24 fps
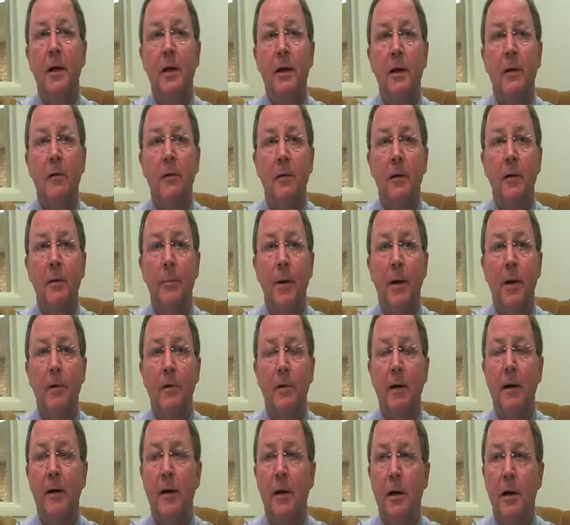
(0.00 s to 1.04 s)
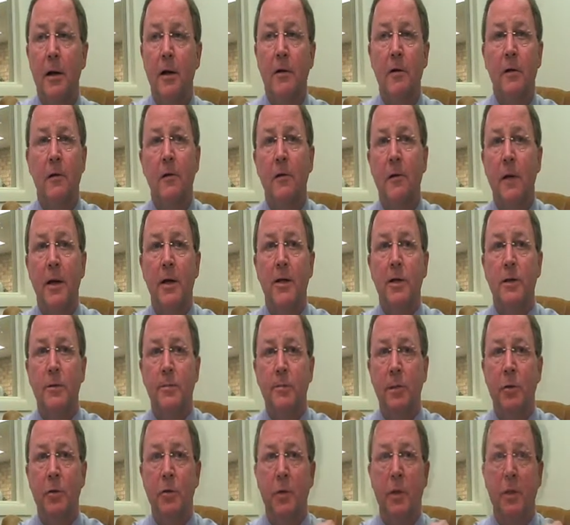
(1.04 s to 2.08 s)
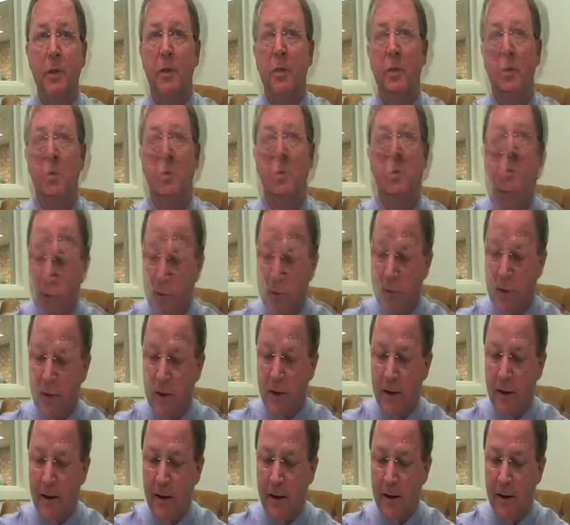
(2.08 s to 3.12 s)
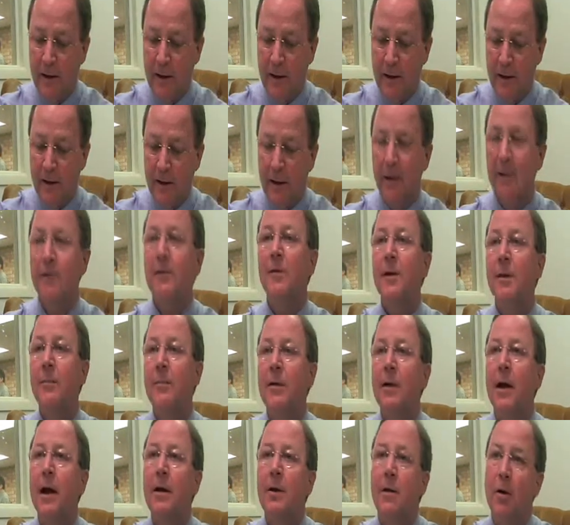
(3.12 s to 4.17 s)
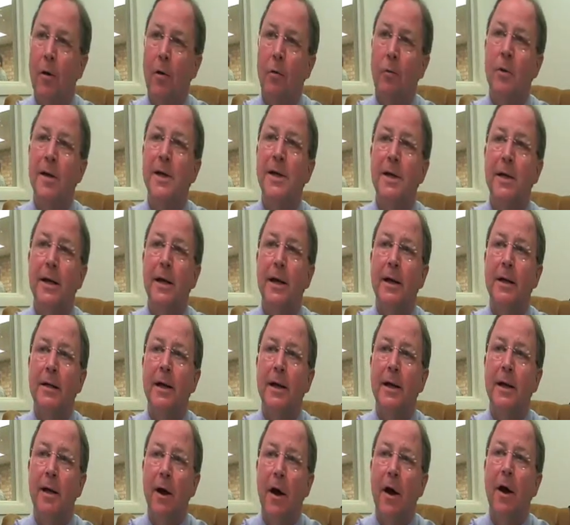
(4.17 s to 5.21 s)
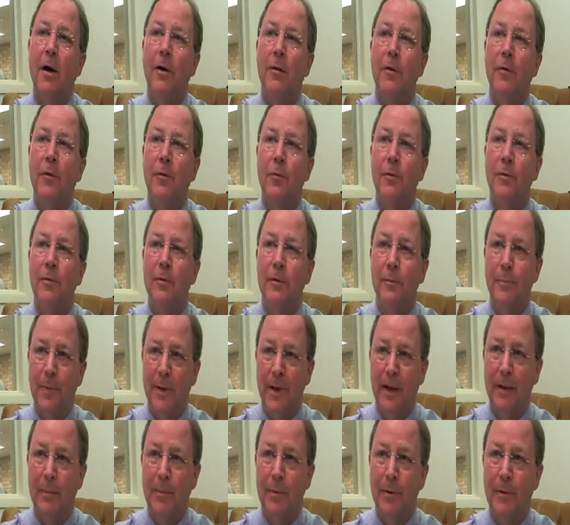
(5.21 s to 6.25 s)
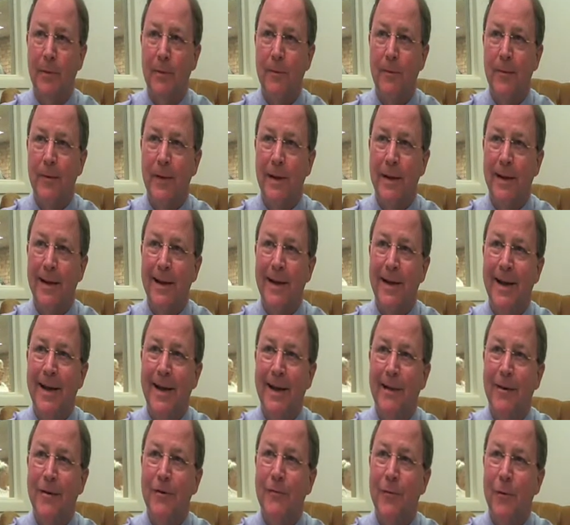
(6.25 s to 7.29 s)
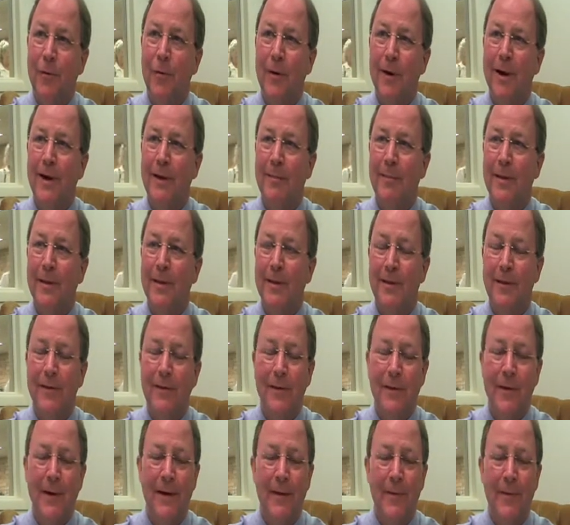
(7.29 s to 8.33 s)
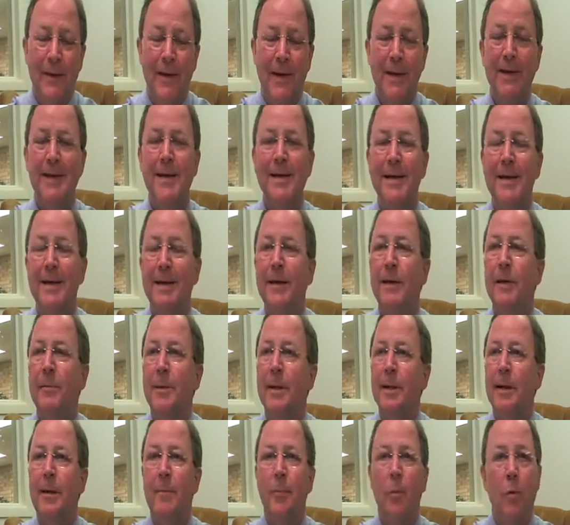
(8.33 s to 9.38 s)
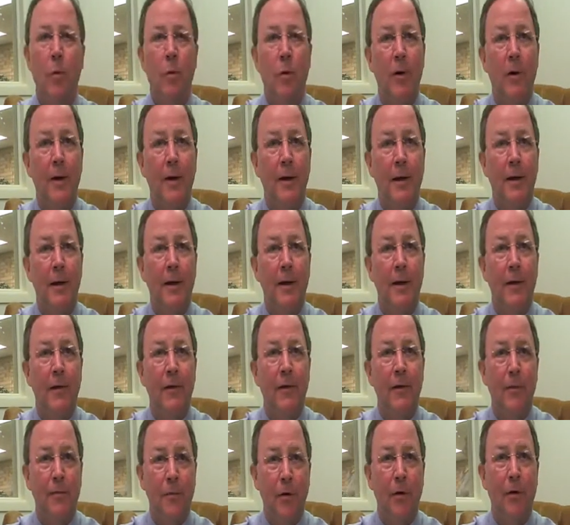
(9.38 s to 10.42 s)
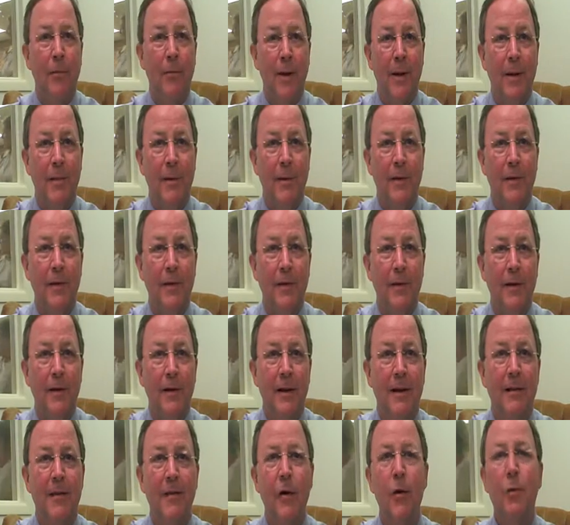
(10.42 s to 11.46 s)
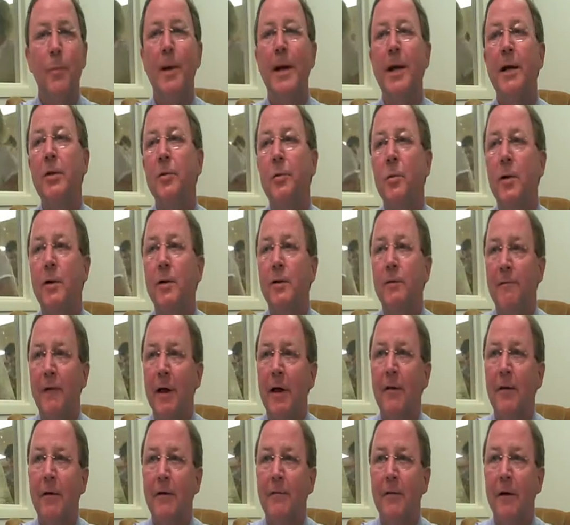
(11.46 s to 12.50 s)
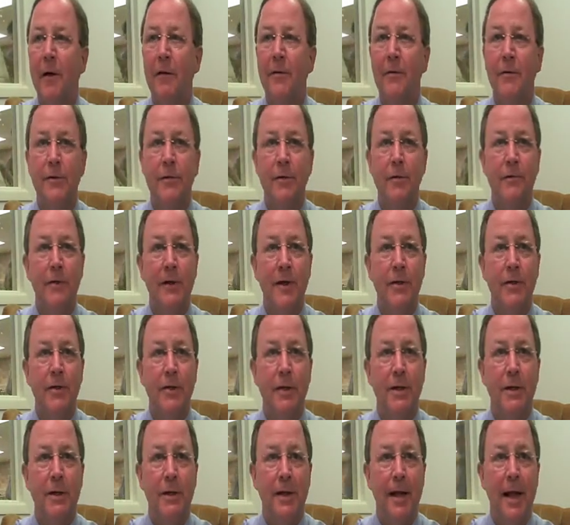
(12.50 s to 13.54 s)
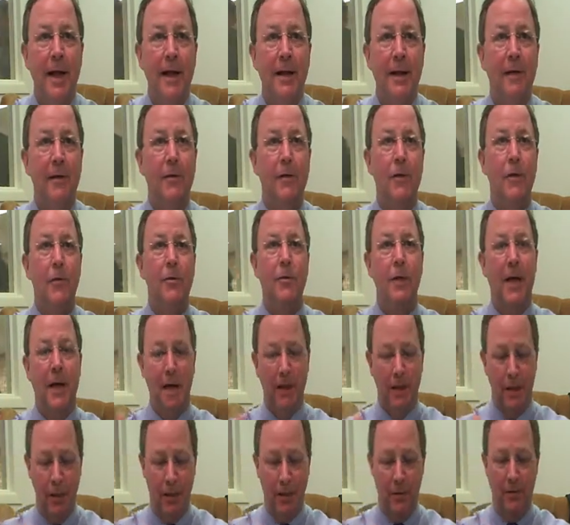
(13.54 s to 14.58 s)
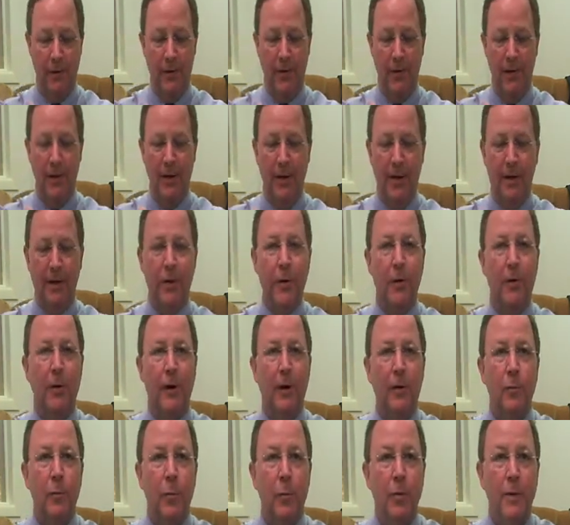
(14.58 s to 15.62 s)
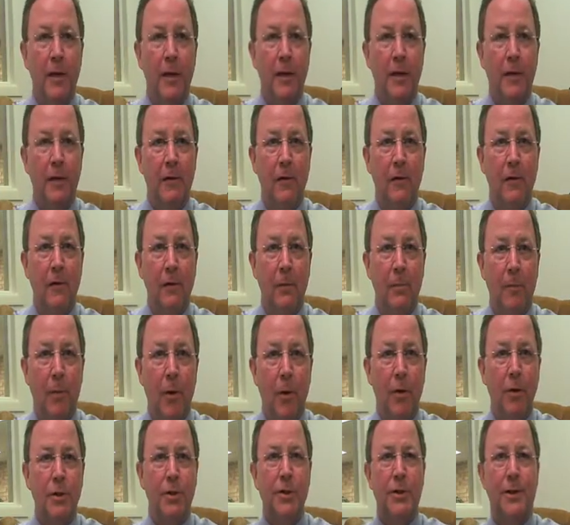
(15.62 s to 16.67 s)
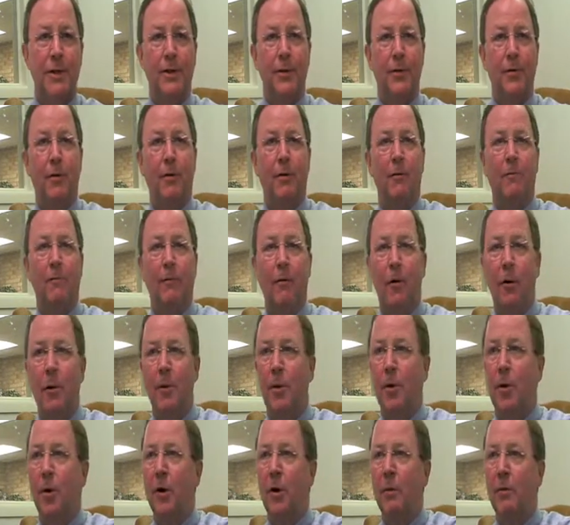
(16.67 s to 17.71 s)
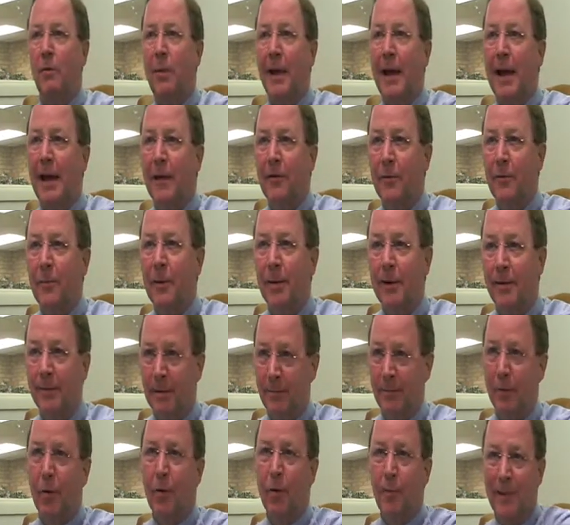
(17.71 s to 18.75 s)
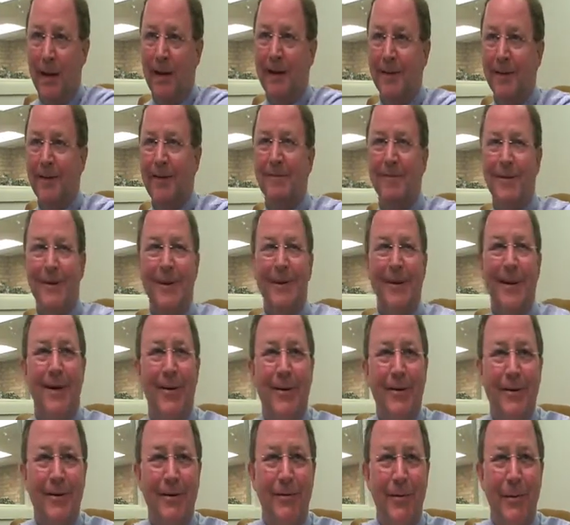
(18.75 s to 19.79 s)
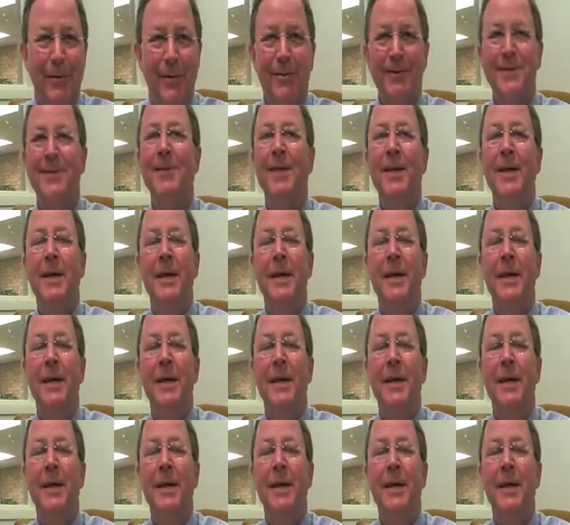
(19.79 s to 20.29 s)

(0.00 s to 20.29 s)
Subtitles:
need to think about. It's that clear distinction between. I come up with a concept that I call reconnecting Congress with the people. And there's 4 elements to it. Element number 1 is term limits. Let's go back to what the Founding Fathers envisioned, and that is you take your expertise as a merchant or a farmer or a blacksmith. I'm going back to 1700s, of course.